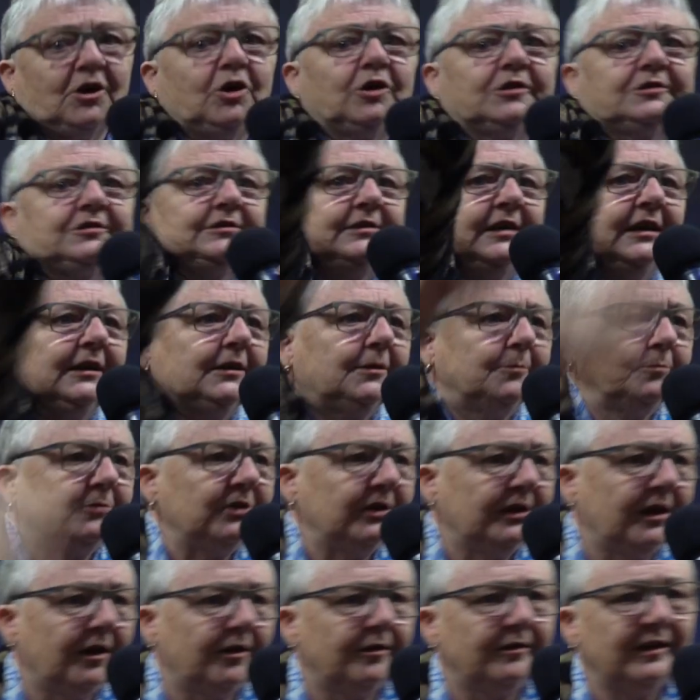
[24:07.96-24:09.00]
God to tell them
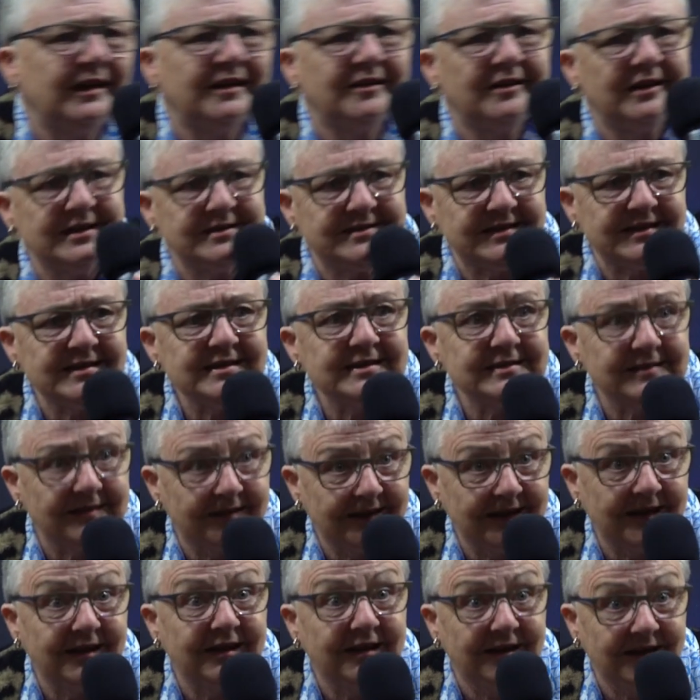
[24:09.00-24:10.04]
to go there. He's
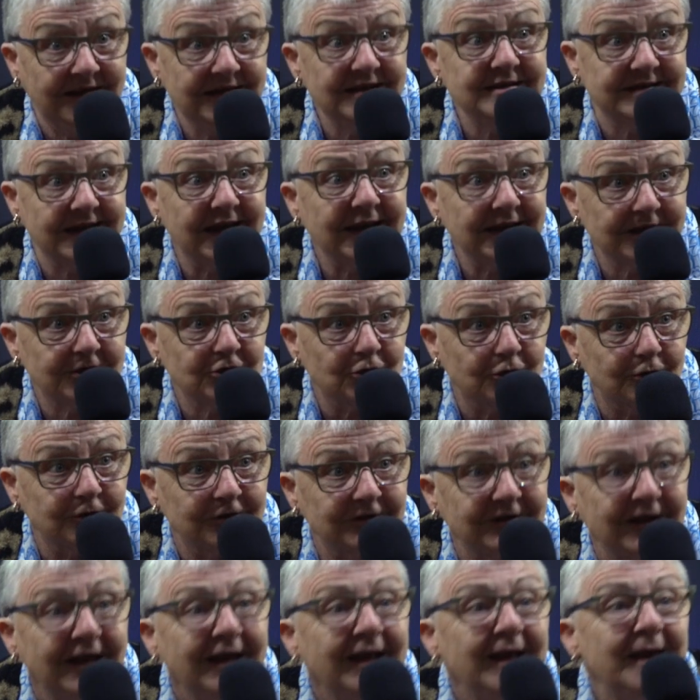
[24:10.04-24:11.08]
there, he's
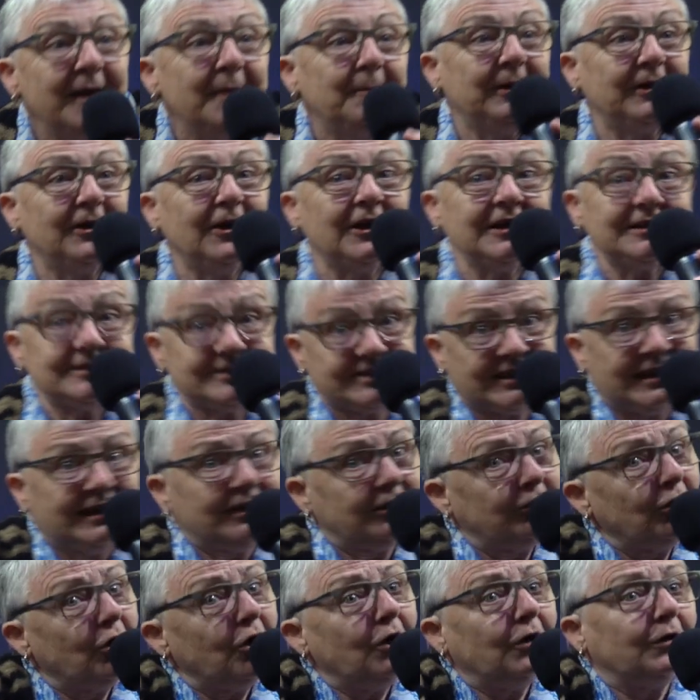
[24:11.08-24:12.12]
angels. But I'd say,
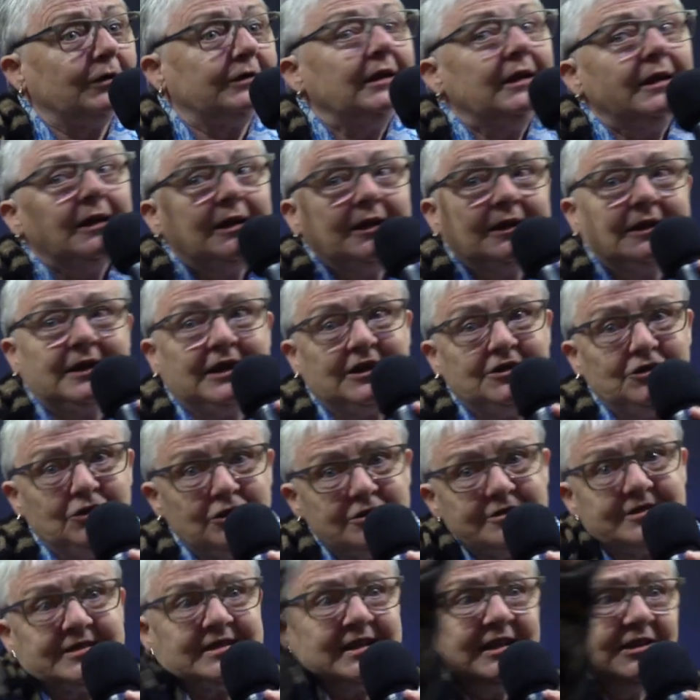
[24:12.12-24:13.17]
"Lord, can
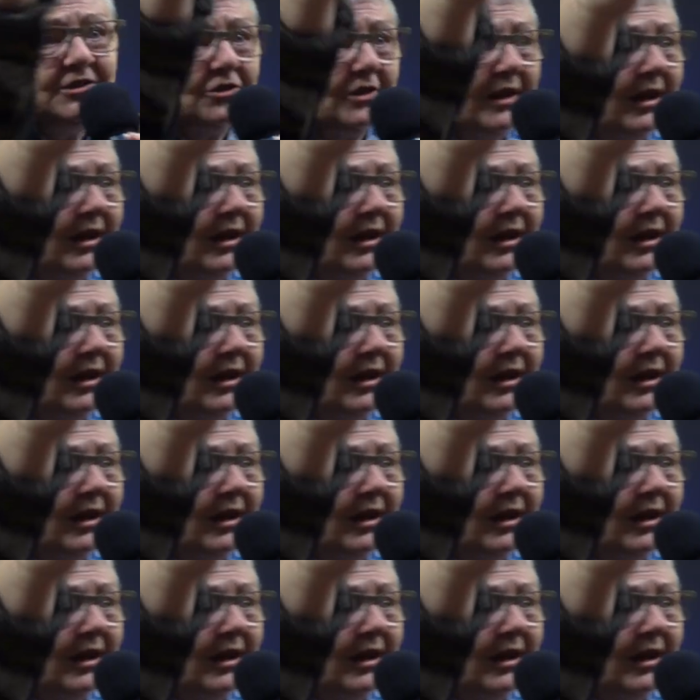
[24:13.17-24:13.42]
you send